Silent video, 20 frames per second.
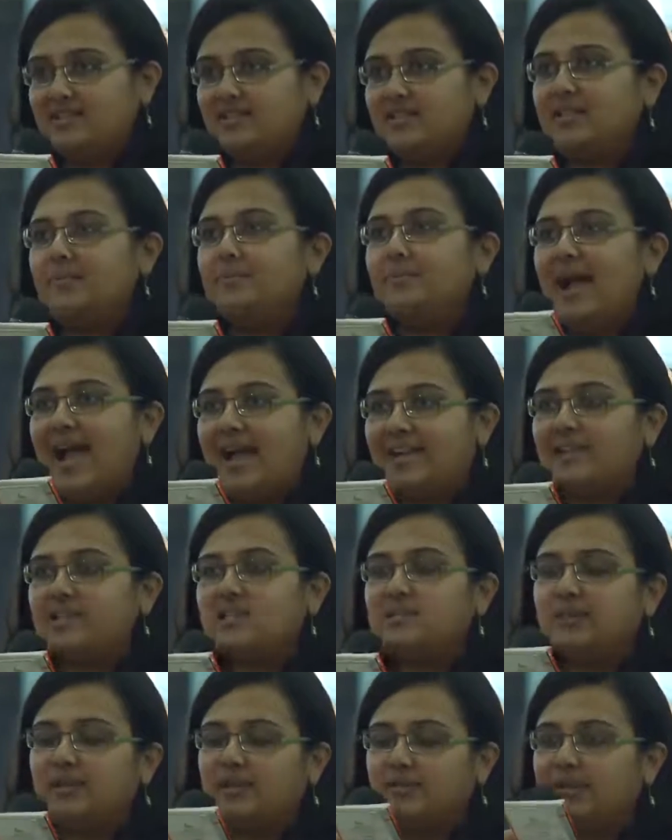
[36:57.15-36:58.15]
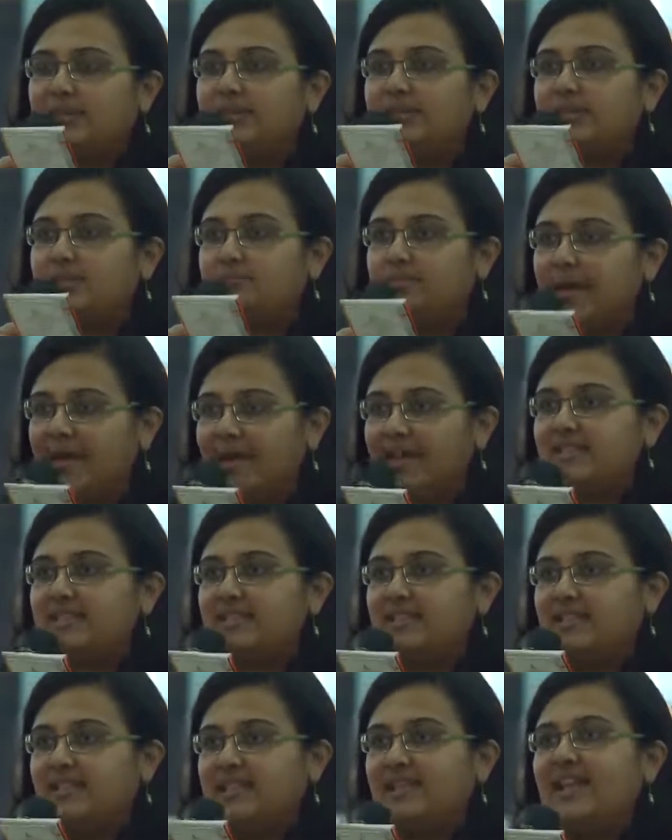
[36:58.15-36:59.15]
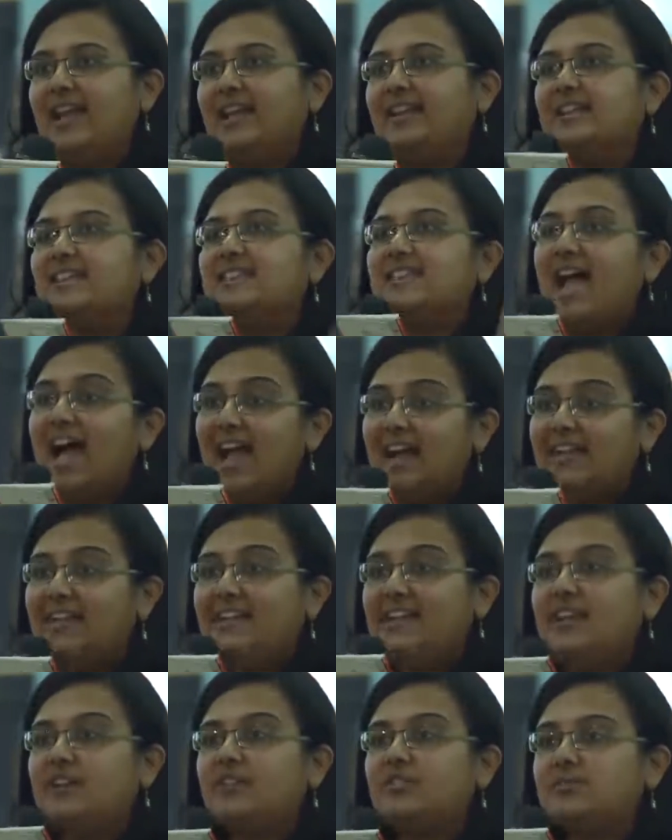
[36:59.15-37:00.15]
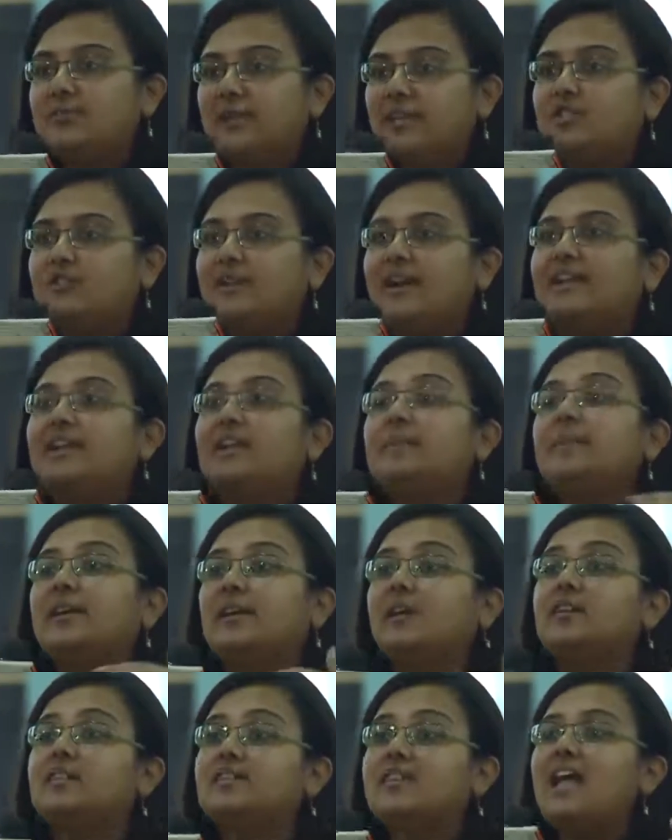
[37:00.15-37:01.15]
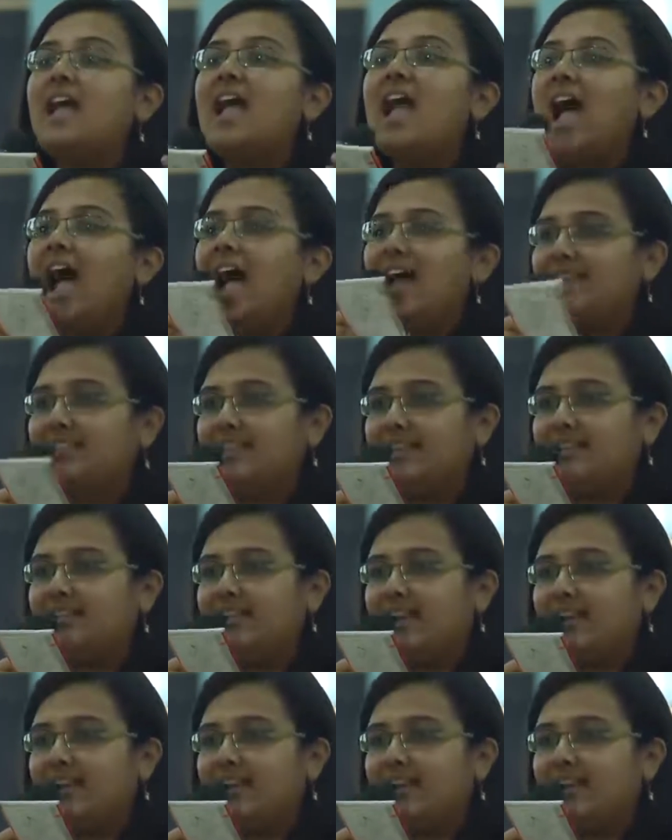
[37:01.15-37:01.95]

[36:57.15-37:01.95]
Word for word: the balance between this base need and this high need of spirituality? Because I think